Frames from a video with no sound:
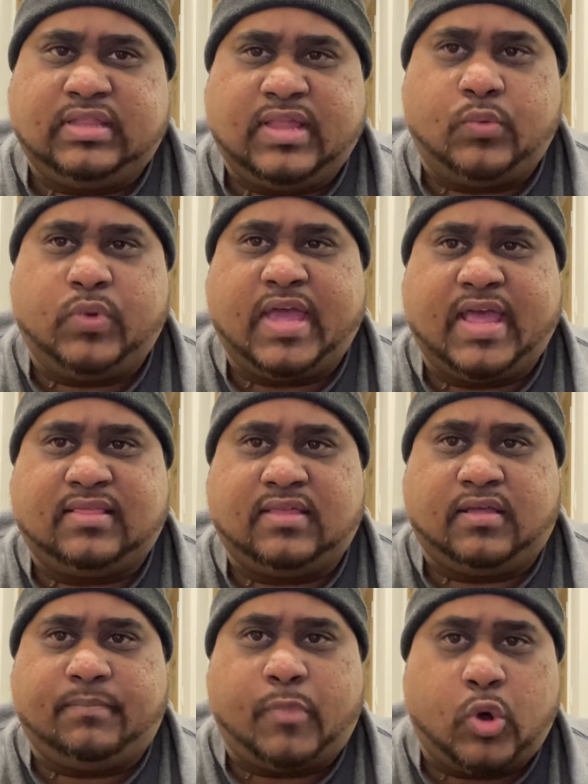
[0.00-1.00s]
Then we get
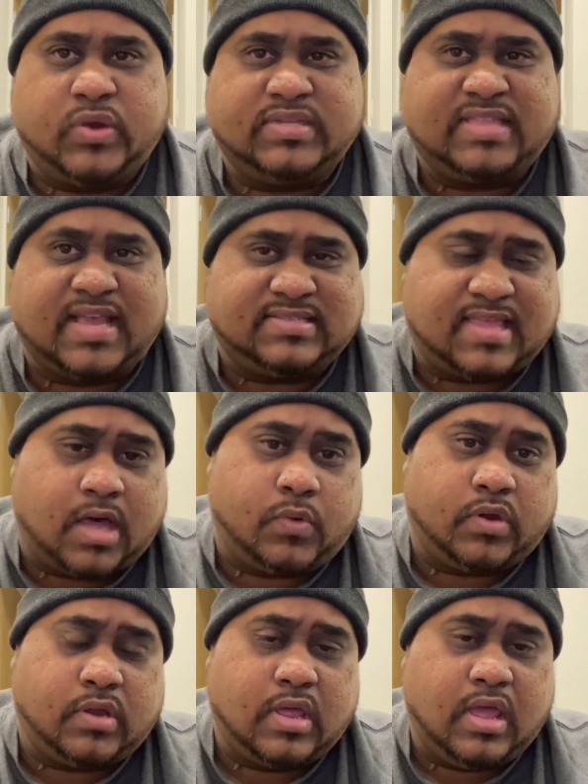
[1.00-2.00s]
the bonus last
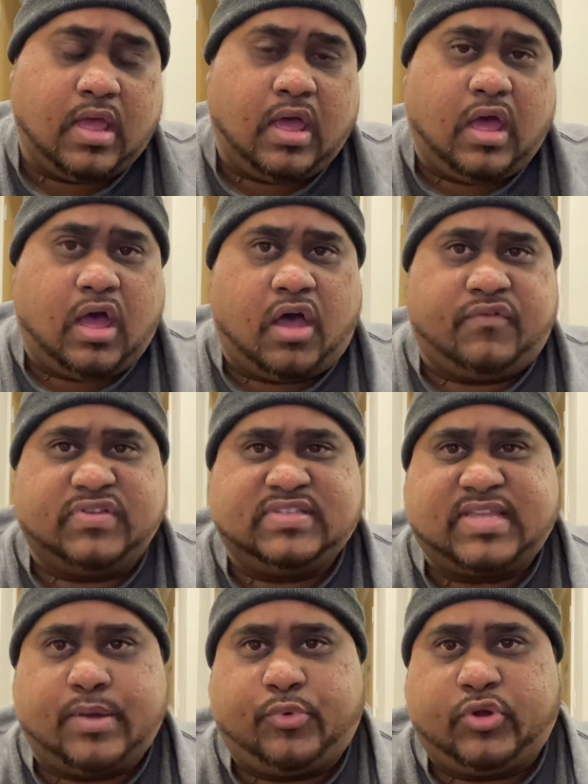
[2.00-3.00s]
hour of a
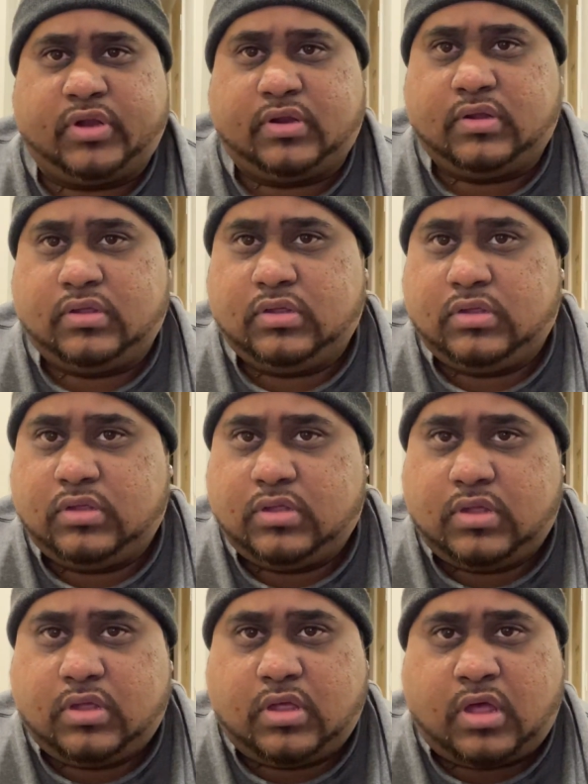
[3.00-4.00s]
separate
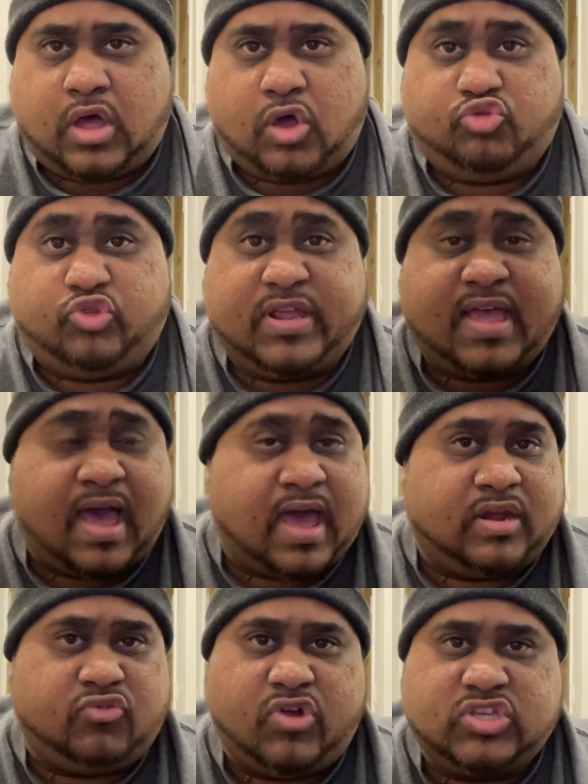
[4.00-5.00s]
recon
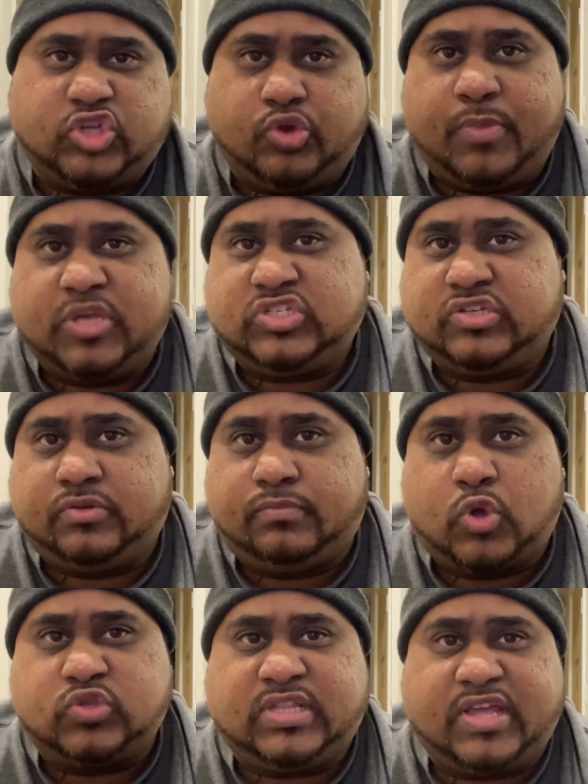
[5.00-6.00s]
and rescue mission,
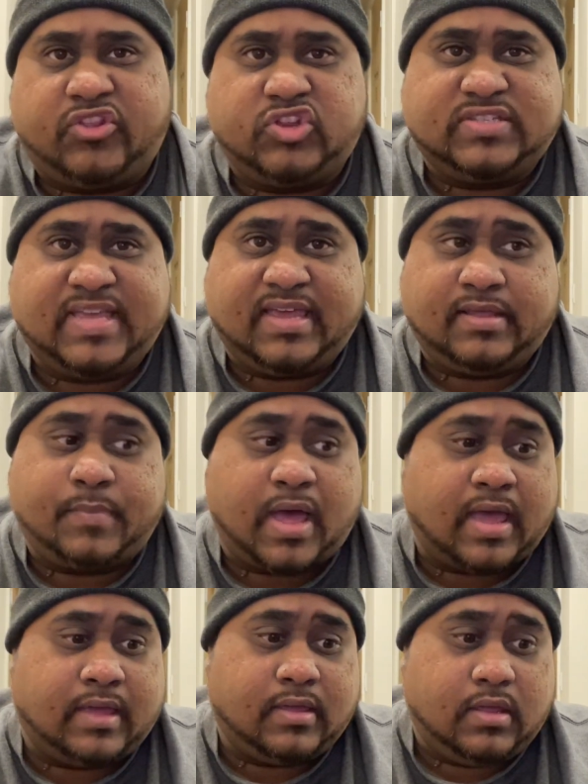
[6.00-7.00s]
mostly undertaken
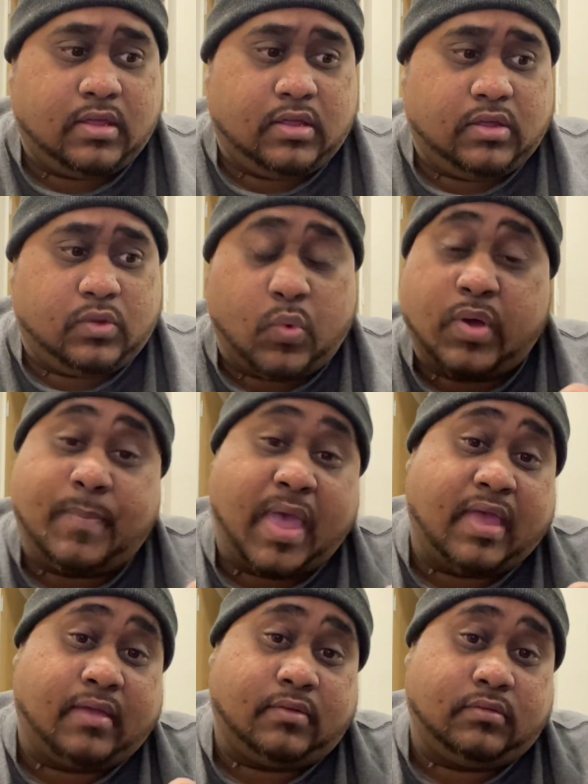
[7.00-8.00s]
by one
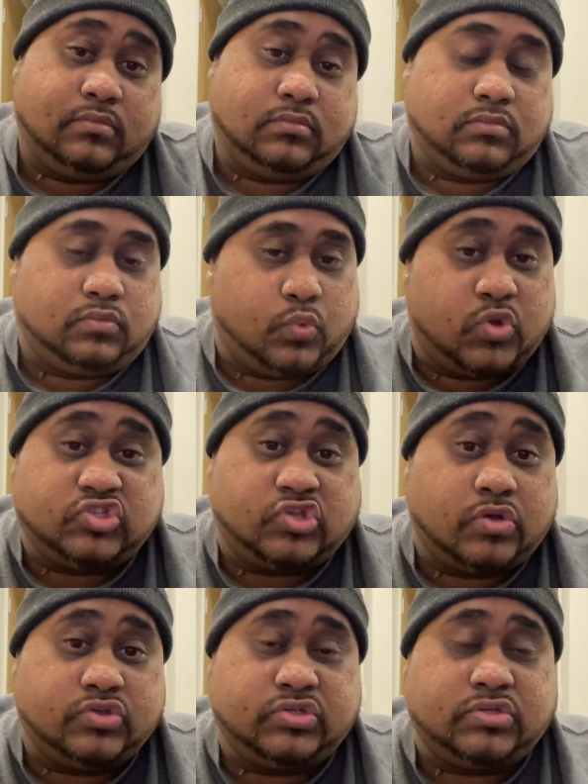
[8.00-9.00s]
man, one
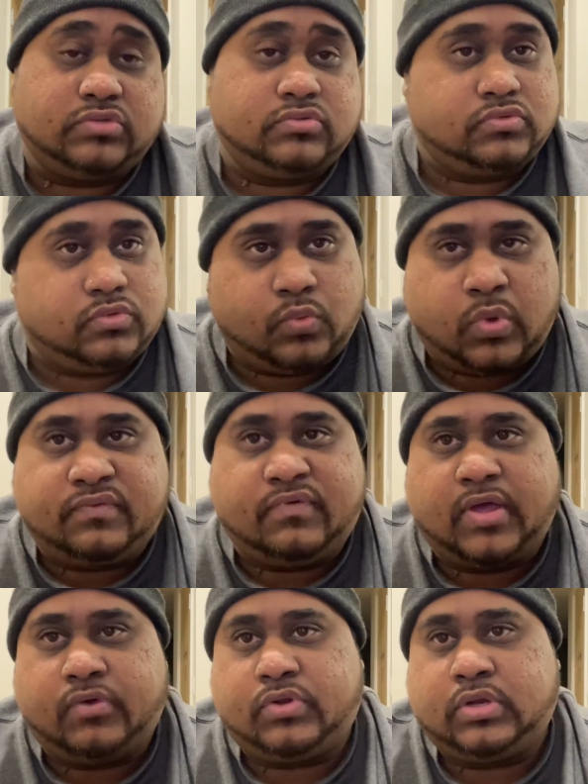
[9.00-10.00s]
soldier, one
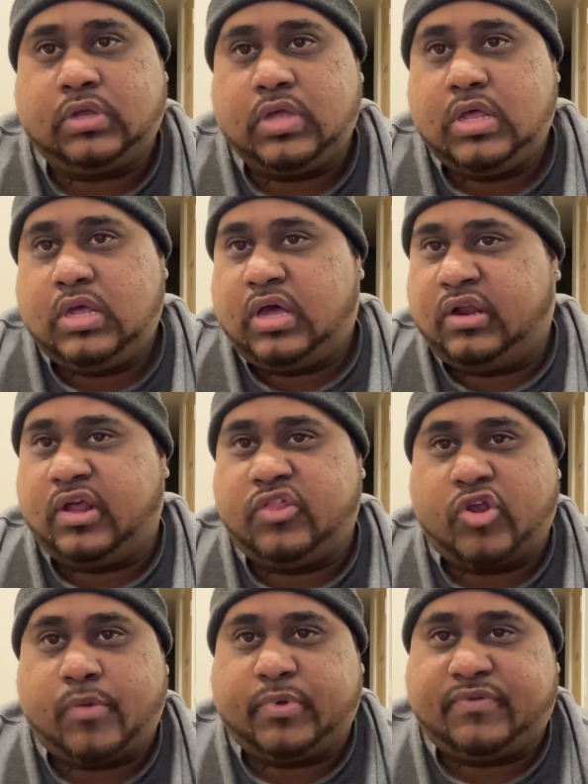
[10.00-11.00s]
veteran.
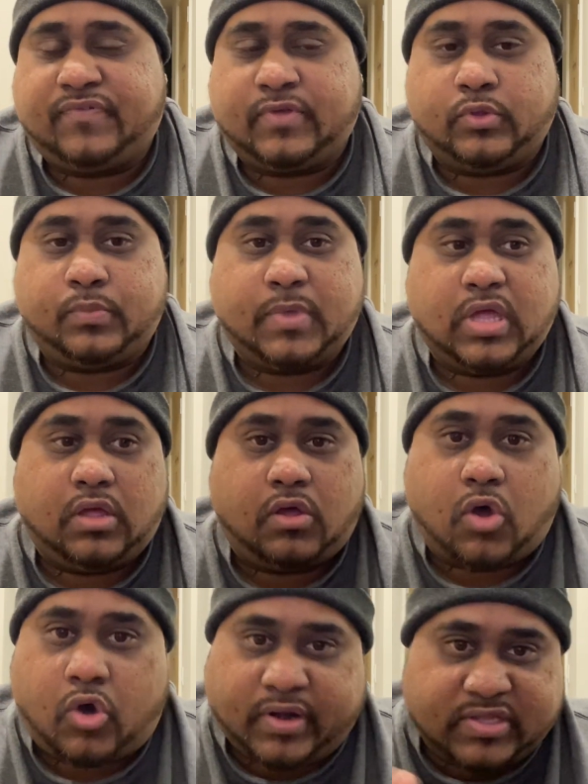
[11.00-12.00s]
Another epic film
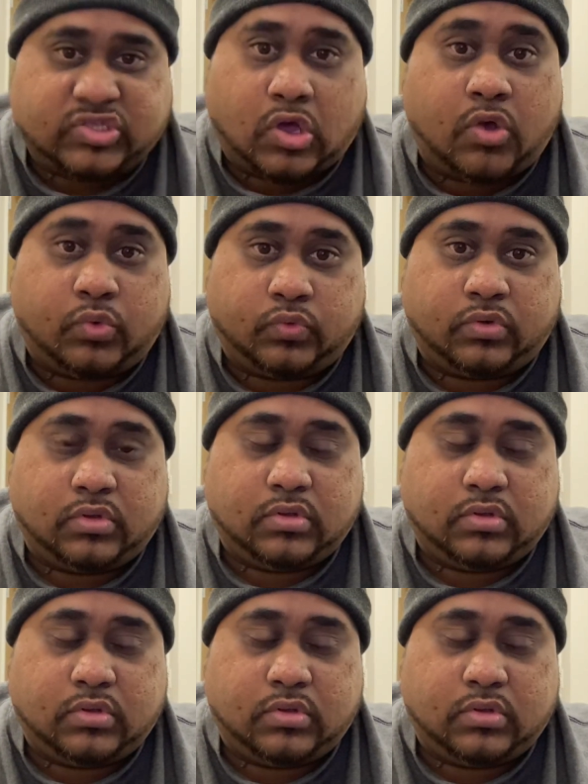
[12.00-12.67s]
on its own.